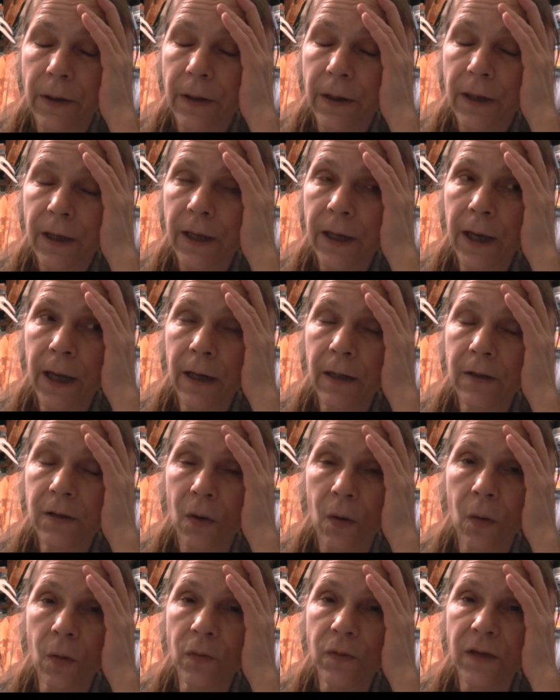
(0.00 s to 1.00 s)
He had his
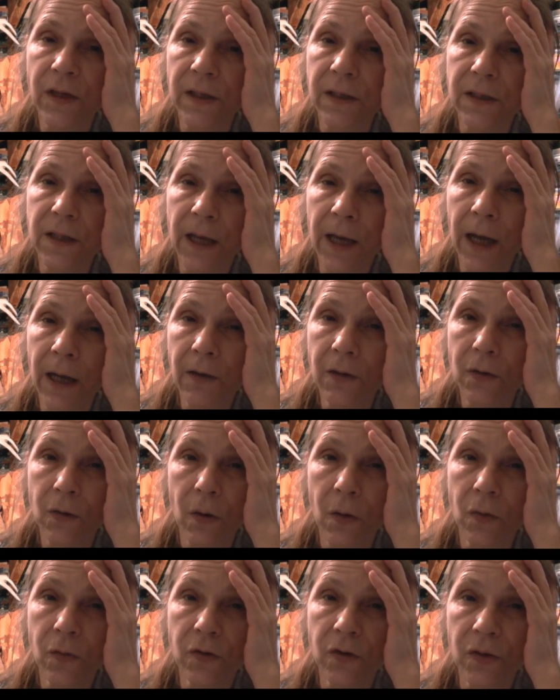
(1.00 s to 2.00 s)
own things he had to
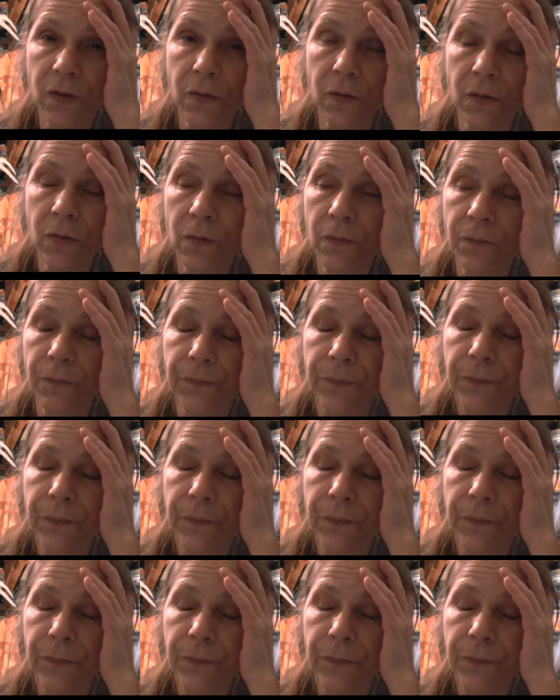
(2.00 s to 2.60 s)
go do.